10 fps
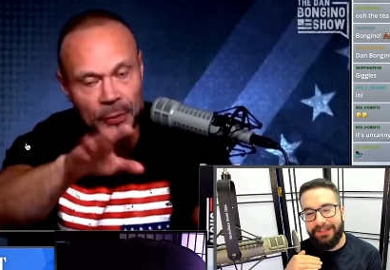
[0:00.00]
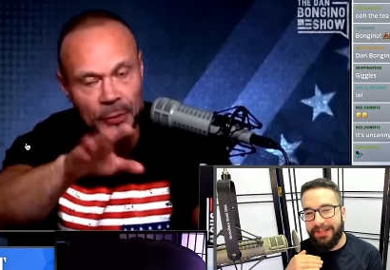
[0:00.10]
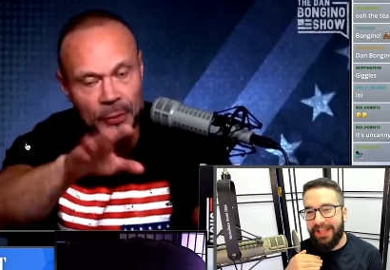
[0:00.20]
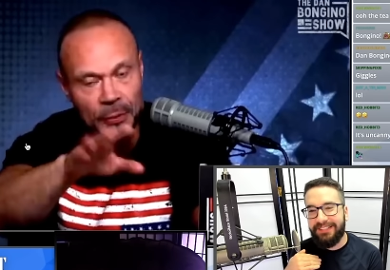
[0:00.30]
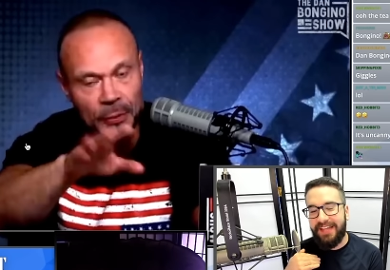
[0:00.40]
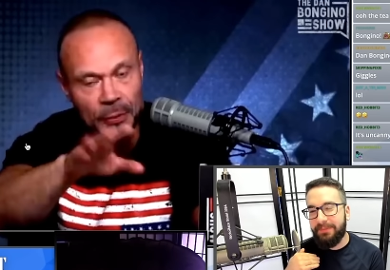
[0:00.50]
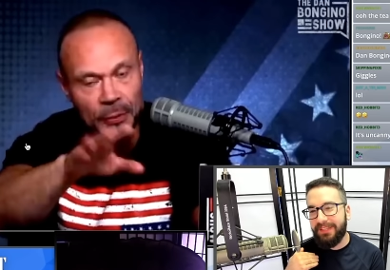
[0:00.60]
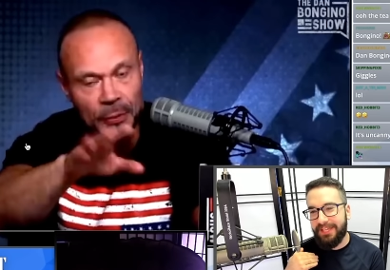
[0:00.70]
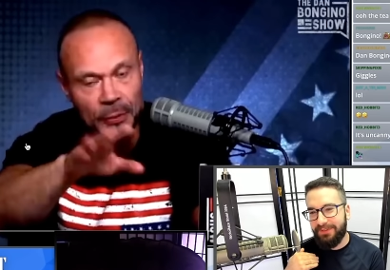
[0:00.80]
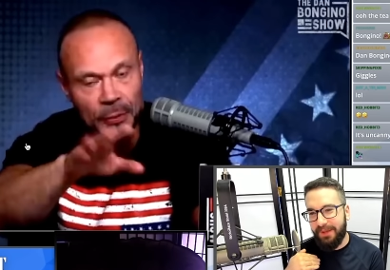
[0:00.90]
Speaker 1: It's time to
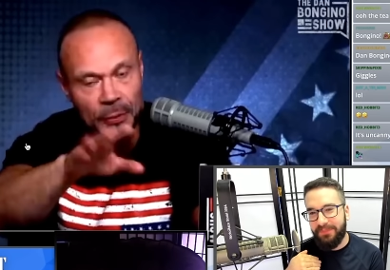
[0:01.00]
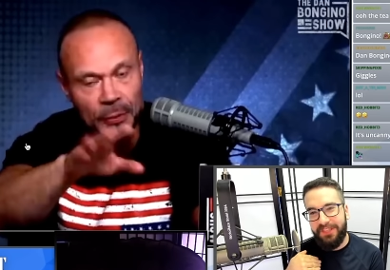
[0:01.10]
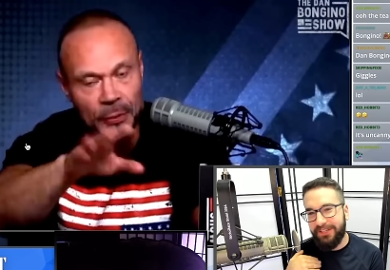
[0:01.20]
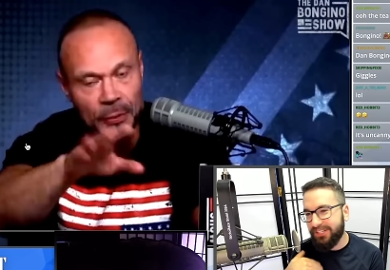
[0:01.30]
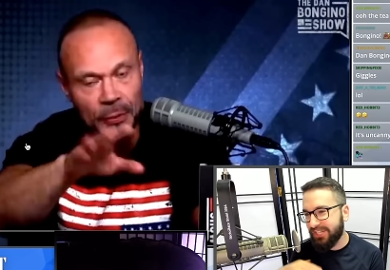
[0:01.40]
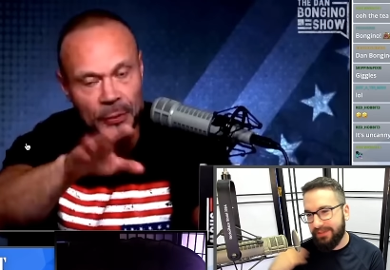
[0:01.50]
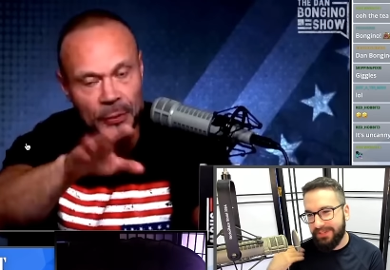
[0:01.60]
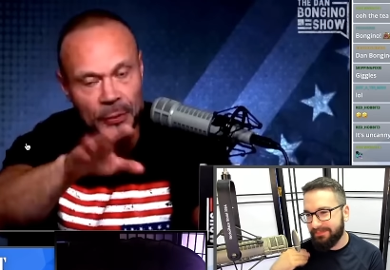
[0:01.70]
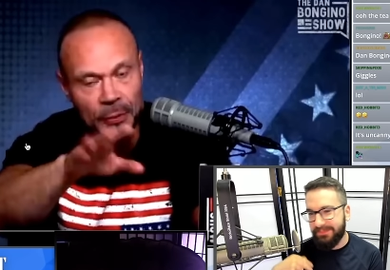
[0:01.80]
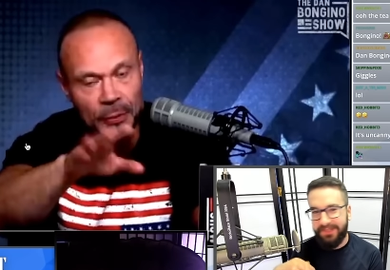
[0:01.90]
give up. Shave
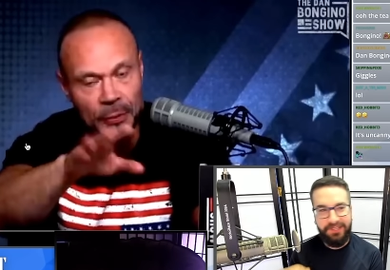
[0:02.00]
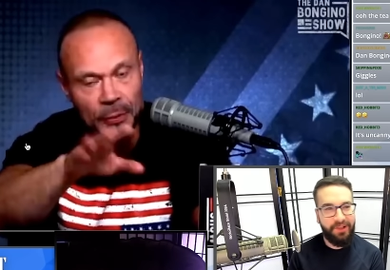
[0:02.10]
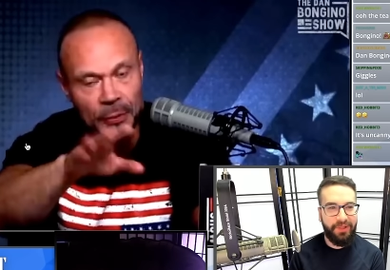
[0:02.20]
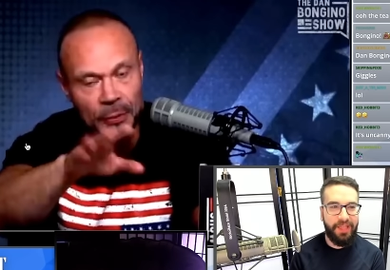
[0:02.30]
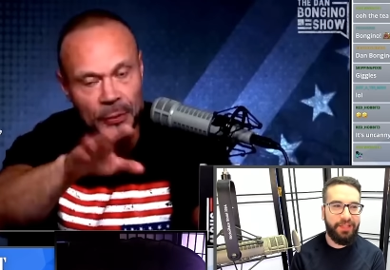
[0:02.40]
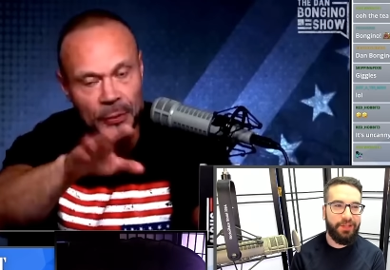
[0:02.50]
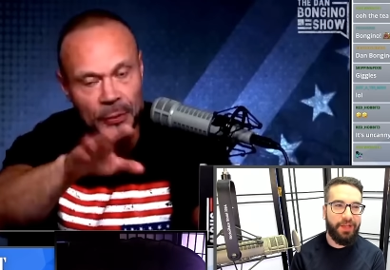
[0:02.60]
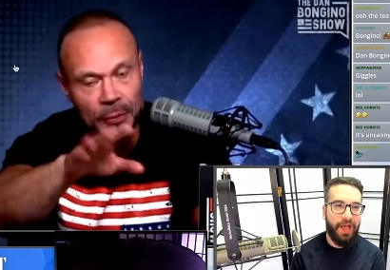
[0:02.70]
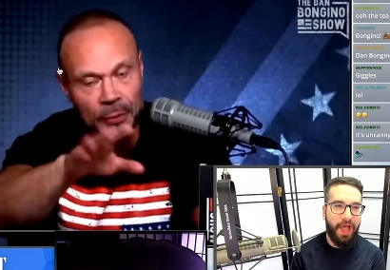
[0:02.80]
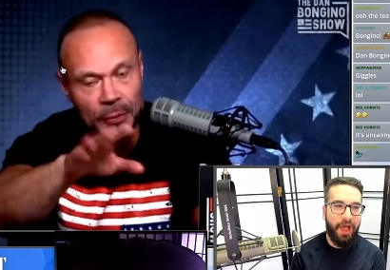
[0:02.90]
it. Okay,
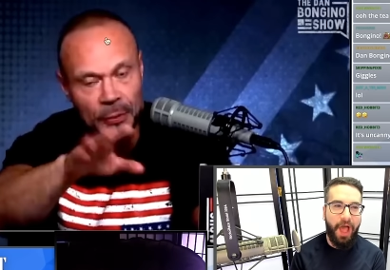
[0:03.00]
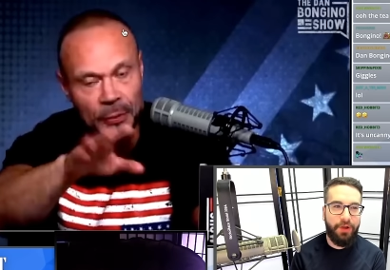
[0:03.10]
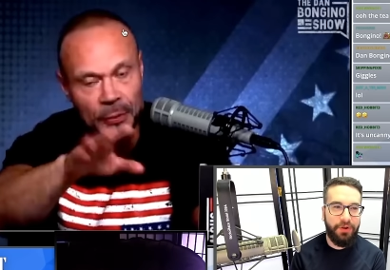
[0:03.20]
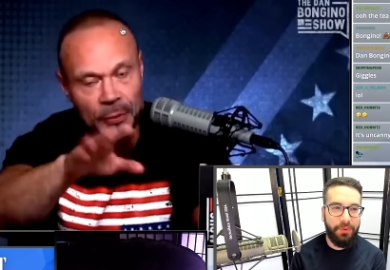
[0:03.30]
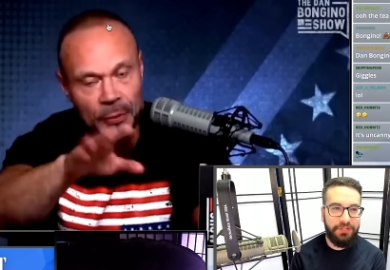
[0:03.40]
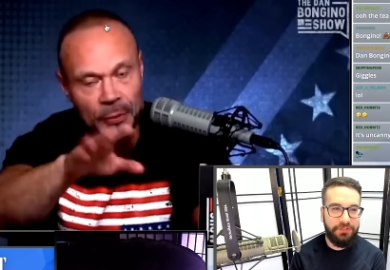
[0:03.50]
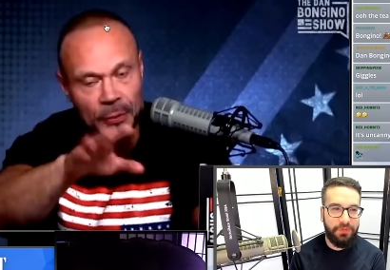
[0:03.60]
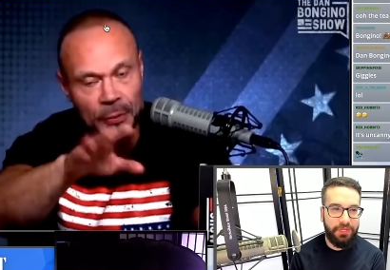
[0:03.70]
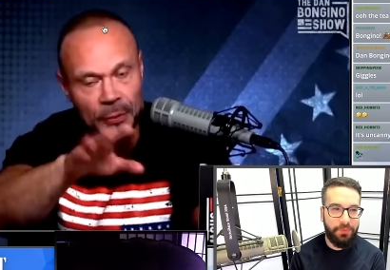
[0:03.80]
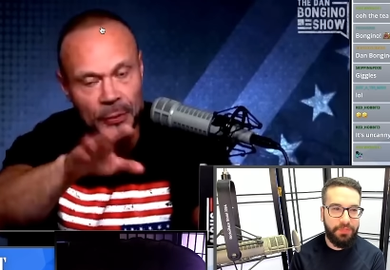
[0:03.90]
I don't know what he's
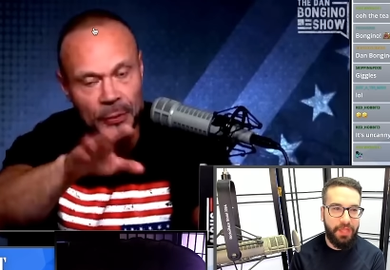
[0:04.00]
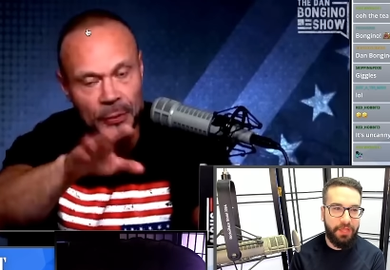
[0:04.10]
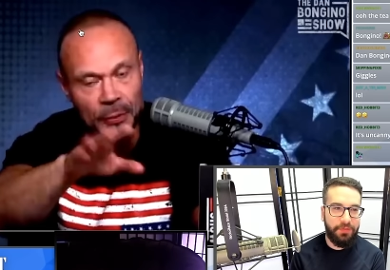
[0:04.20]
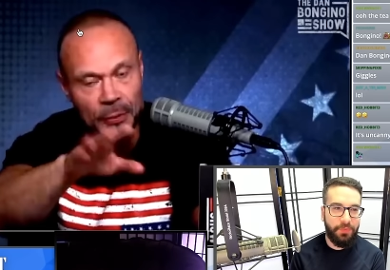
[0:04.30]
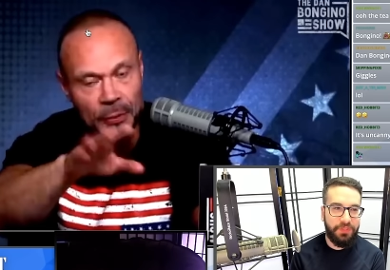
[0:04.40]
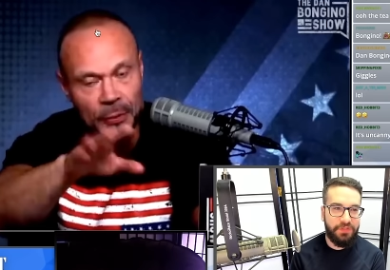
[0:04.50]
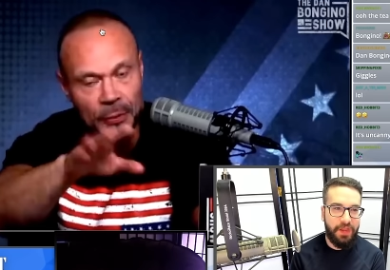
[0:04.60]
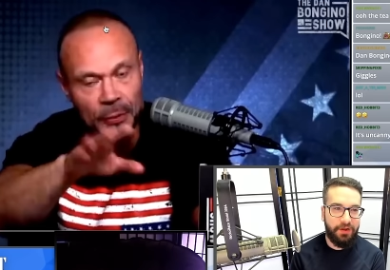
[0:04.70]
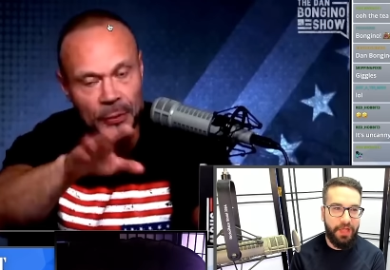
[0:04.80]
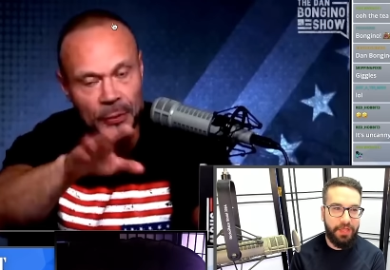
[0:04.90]
doing with uh, with his
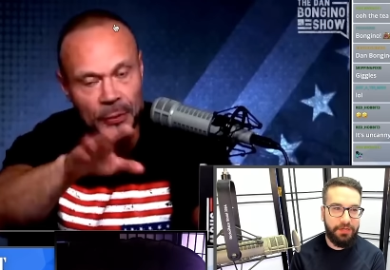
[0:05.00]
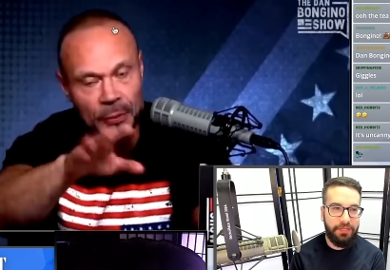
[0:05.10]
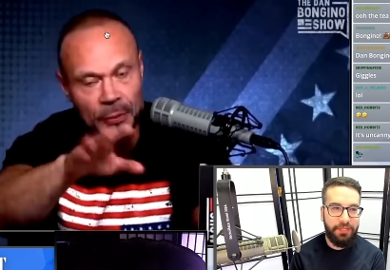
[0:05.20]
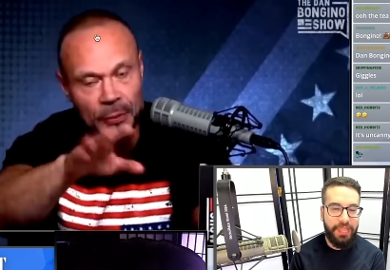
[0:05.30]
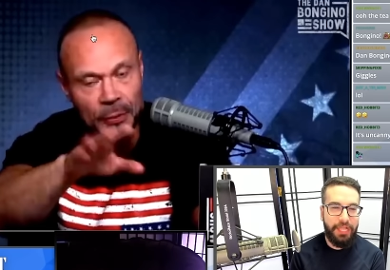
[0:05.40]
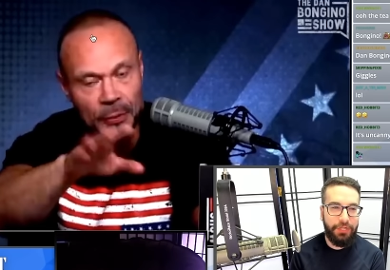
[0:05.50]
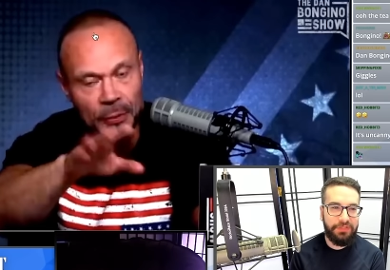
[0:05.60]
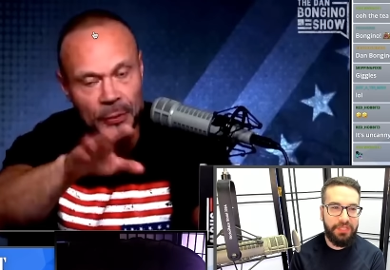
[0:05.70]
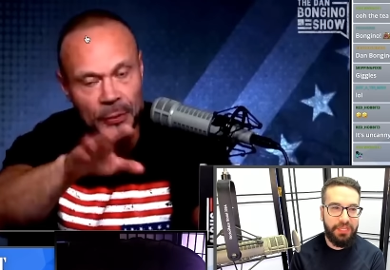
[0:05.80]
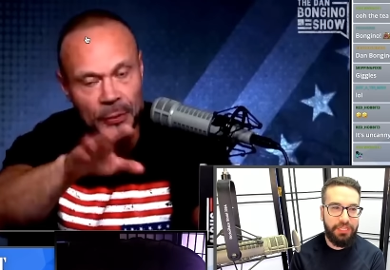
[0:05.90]
hairline. It looks
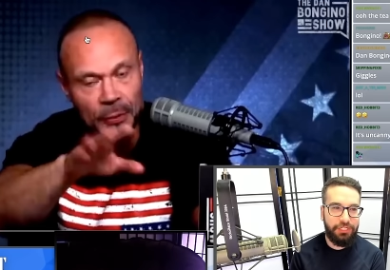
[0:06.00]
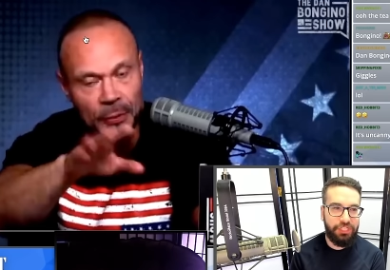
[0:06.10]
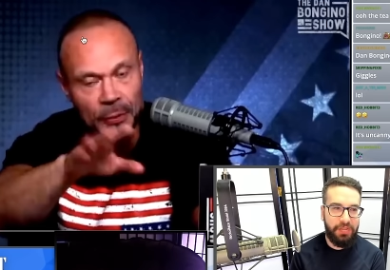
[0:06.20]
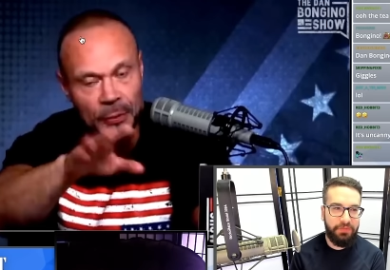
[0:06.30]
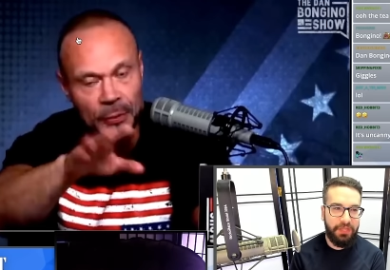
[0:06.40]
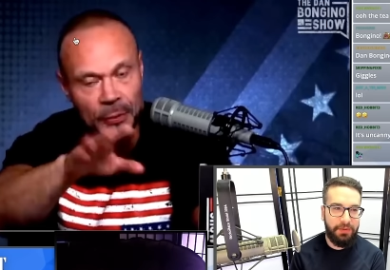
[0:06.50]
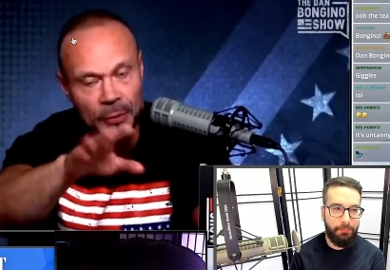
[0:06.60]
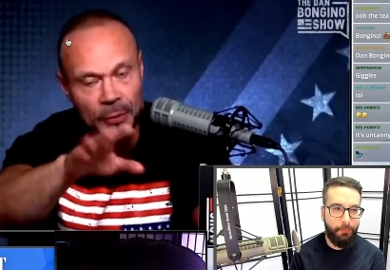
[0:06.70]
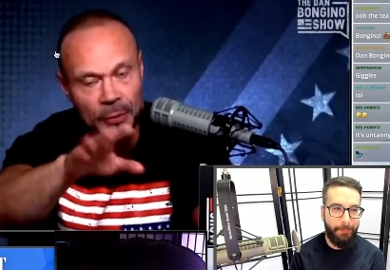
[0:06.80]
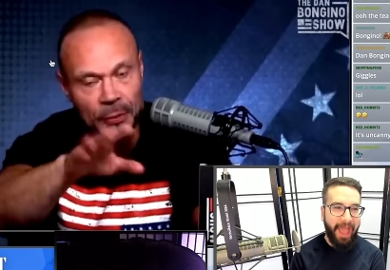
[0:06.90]
like he's shaving it
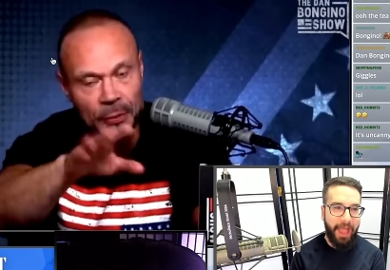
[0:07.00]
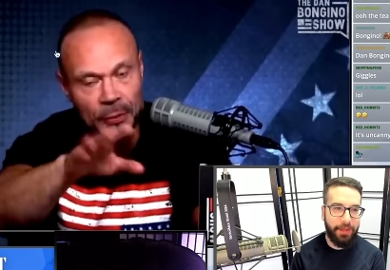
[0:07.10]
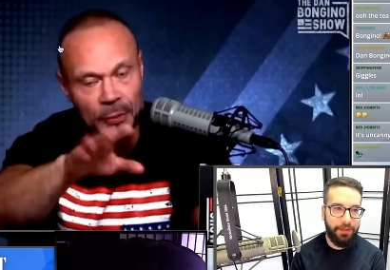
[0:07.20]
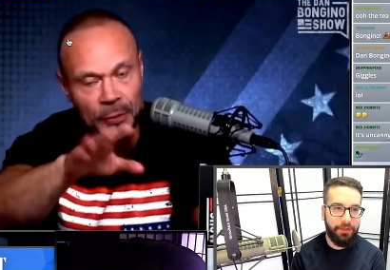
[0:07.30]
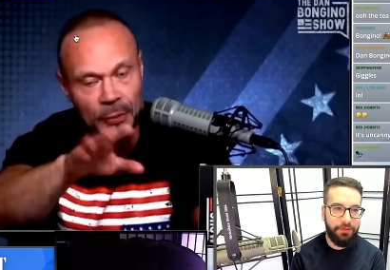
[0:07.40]
back.